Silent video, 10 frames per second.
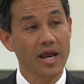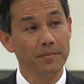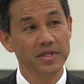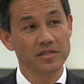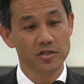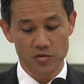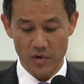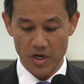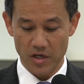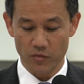and Business
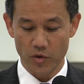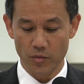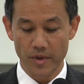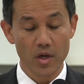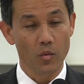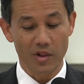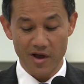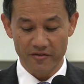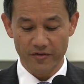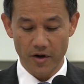Reading Room will
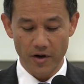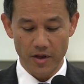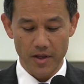offer,